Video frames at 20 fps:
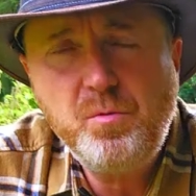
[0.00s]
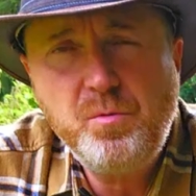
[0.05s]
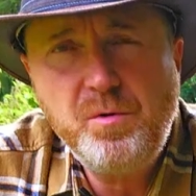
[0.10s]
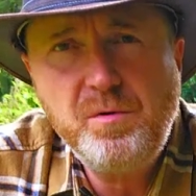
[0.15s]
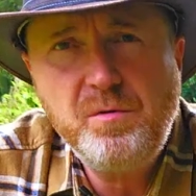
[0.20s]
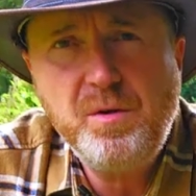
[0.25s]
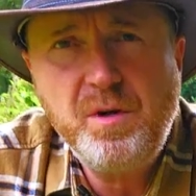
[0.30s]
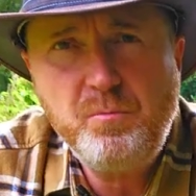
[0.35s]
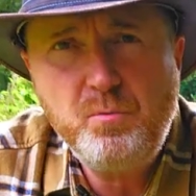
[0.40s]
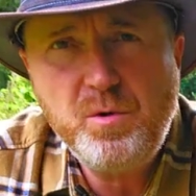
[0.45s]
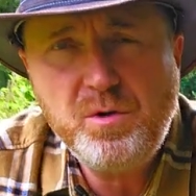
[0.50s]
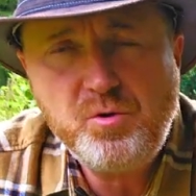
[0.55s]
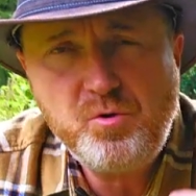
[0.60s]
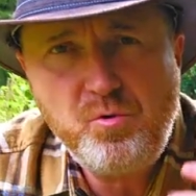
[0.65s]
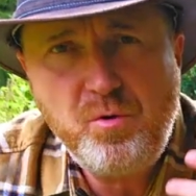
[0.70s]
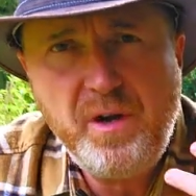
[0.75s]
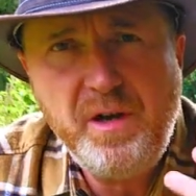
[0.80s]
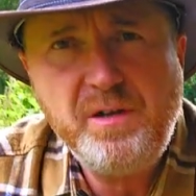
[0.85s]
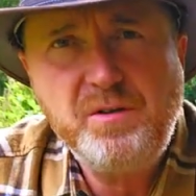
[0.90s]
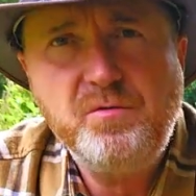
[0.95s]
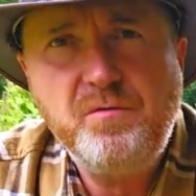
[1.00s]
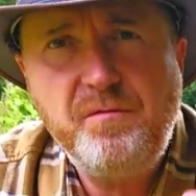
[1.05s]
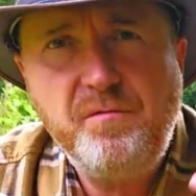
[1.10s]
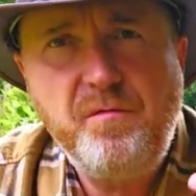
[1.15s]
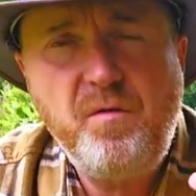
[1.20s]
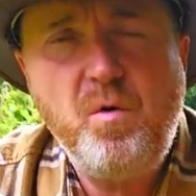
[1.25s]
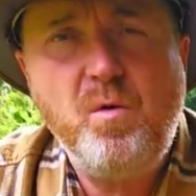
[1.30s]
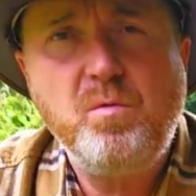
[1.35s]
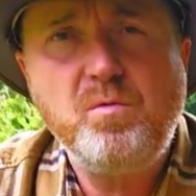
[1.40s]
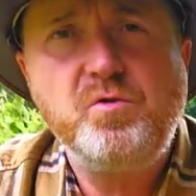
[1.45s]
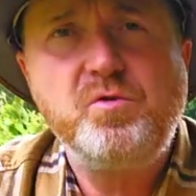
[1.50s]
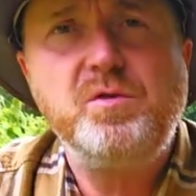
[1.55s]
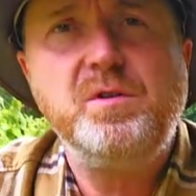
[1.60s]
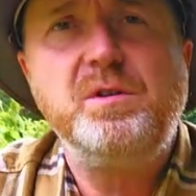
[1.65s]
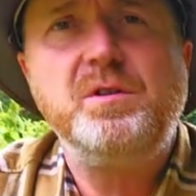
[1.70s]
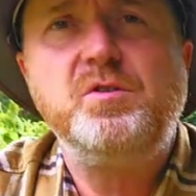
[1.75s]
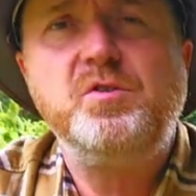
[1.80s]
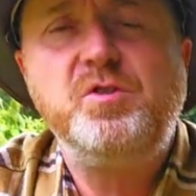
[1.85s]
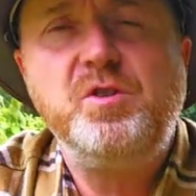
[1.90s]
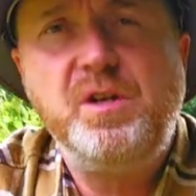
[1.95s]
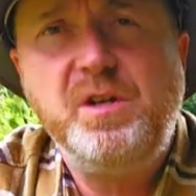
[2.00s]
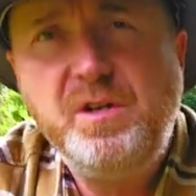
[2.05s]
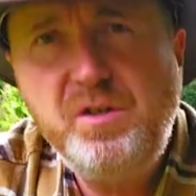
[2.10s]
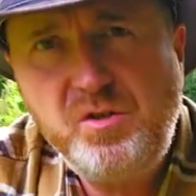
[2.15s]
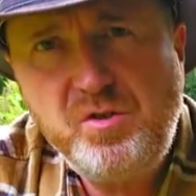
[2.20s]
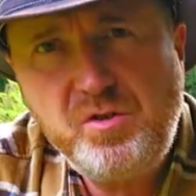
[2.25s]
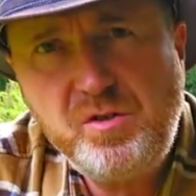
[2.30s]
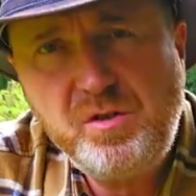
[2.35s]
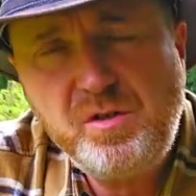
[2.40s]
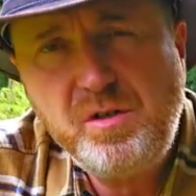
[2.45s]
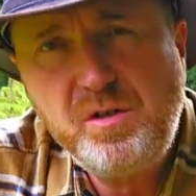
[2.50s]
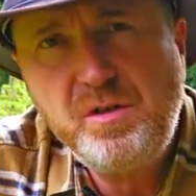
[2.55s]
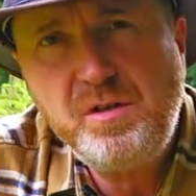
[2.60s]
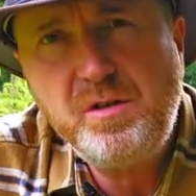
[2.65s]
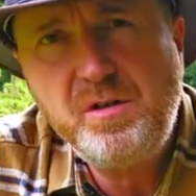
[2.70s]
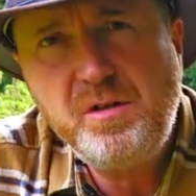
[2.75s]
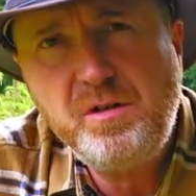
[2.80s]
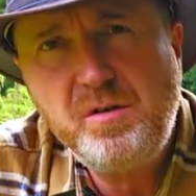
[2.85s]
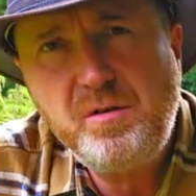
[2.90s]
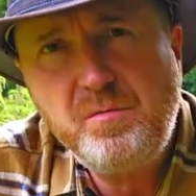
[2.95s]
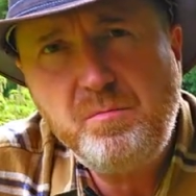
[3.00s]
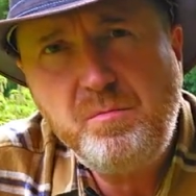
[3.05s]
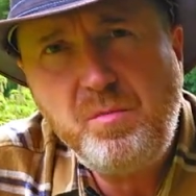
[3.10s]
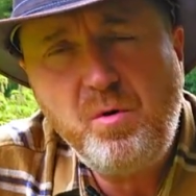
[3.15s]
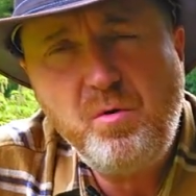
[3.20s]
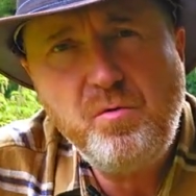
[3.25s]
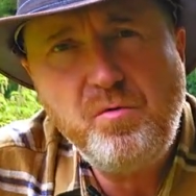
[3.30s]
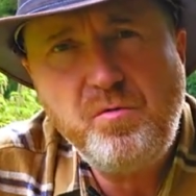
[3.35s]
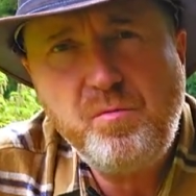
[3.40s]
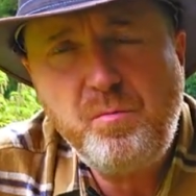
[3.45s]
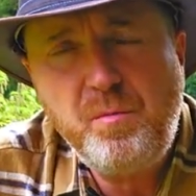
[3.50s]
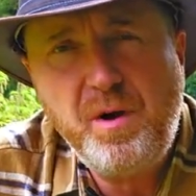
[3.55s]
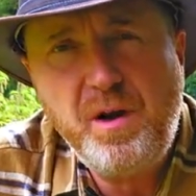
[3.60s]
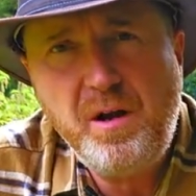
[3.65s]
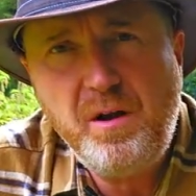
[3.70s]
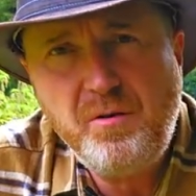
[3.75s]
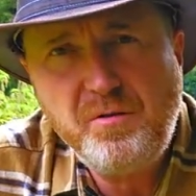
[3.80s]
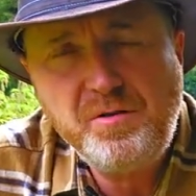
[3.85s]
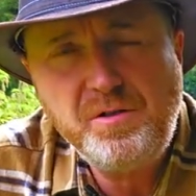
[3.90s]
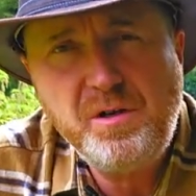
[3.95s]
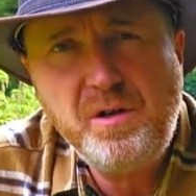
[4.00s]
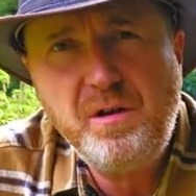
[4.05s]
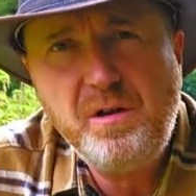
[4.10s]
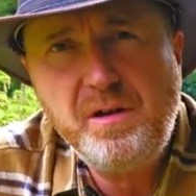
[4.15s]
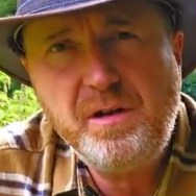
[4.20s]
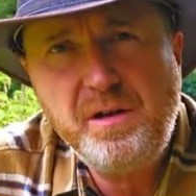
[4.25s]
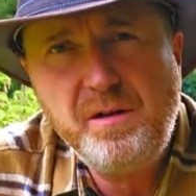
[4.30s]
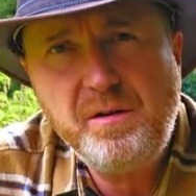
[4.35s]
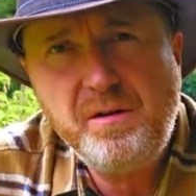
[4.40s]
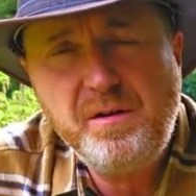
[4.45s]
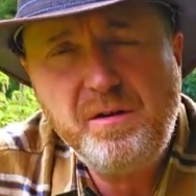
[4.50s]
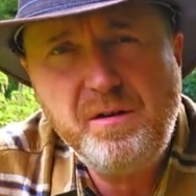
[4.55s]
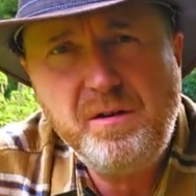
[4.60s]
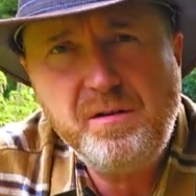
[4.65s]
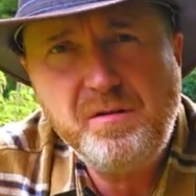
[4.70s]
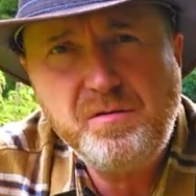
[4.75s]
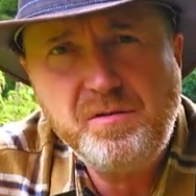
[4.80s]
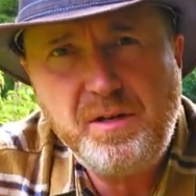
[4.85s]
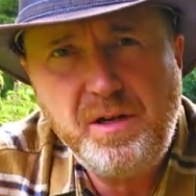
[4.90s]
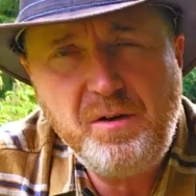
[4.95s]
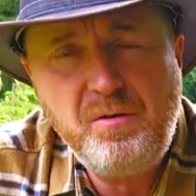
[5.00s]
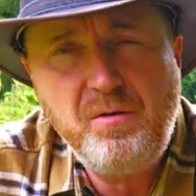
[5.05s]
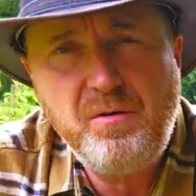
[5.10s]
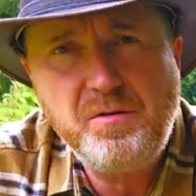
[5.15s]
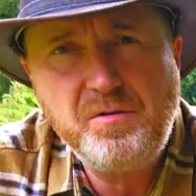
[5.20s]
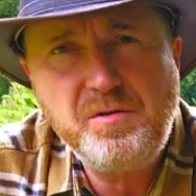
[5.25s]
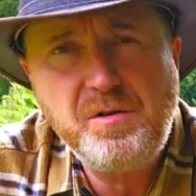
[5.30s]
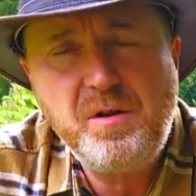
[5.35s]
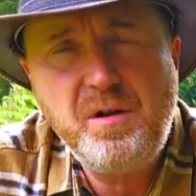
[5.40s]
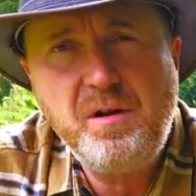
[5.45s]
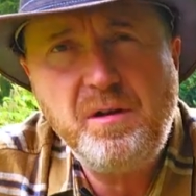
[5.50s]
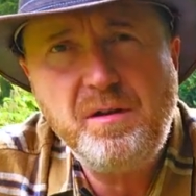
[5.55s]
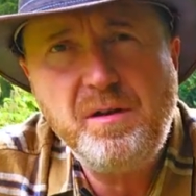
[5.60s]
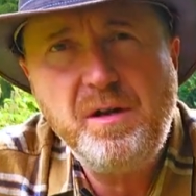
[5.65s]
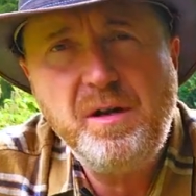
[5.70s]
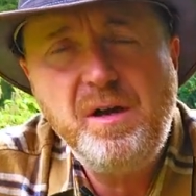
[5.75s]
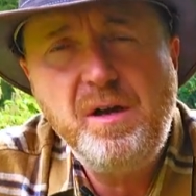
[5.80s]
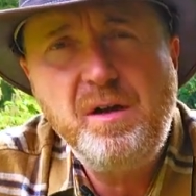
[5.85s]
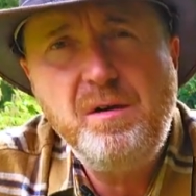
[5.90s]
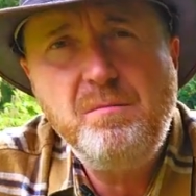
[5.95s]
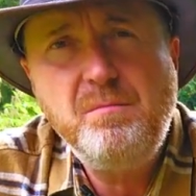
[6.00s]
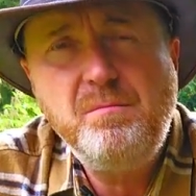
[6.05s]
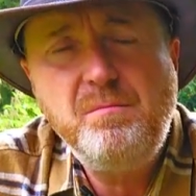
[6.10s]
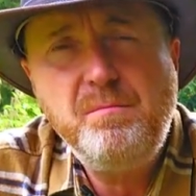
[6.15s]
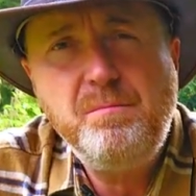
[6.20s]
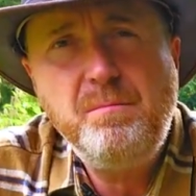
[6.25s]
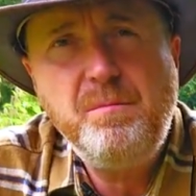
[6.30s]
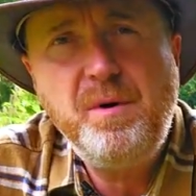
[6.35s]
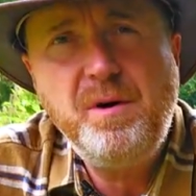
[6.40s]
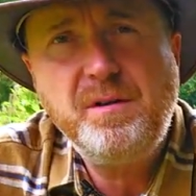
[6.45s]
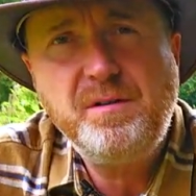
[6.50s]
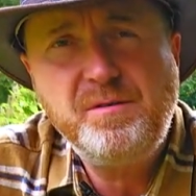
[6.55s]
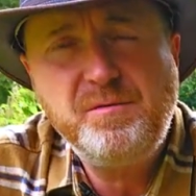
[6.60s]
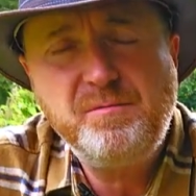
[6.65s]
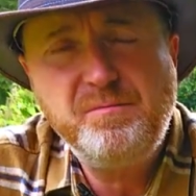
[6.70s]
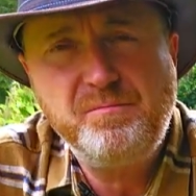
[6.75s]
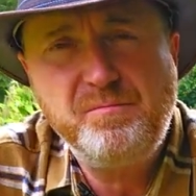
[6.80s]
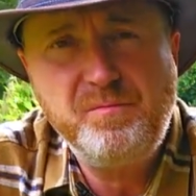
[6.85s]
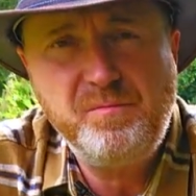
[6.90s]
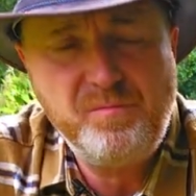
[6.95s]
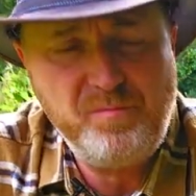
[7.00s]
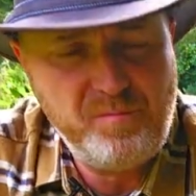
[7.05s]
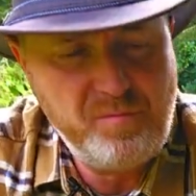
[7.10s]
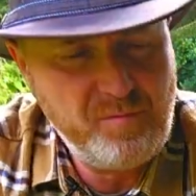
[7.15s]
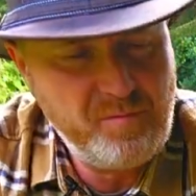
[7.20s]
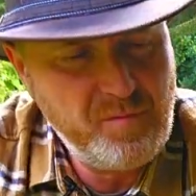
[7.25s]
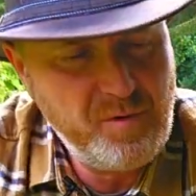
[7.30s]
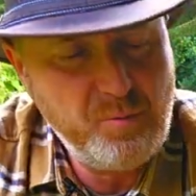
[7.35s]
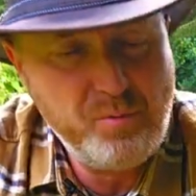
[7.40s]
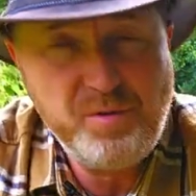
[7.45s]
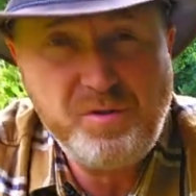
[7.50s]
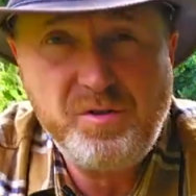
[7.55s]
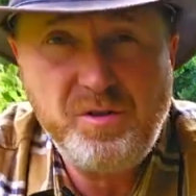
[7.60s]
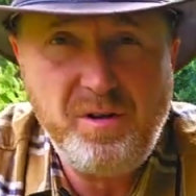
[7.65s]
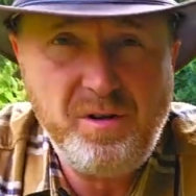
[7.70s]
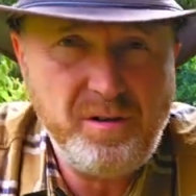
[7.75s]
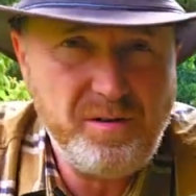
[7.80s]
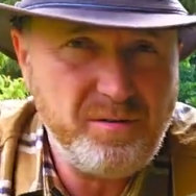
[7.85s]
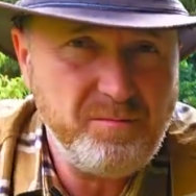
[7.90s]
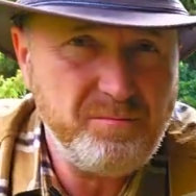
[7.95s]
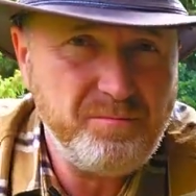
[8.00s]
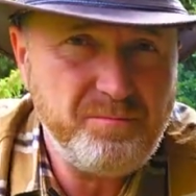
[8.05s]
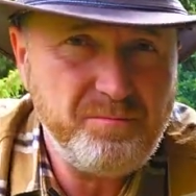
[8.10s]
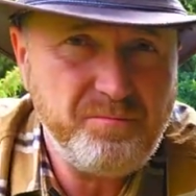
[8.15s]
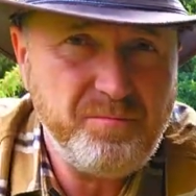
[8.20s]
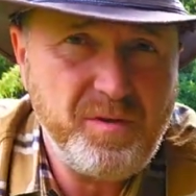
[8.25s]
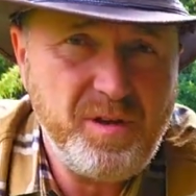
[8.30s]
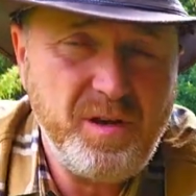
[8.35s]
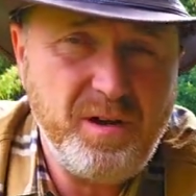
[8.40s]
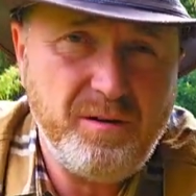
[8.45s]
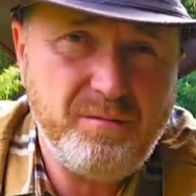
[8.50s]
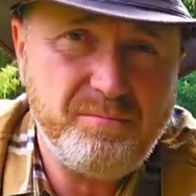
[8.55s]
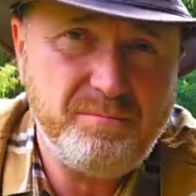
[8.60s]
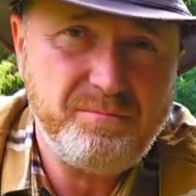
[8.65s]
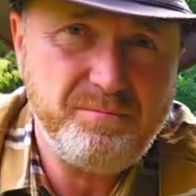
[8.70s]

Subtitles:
we're trying to force a change, both biologically and psychologically. But the result, yeah,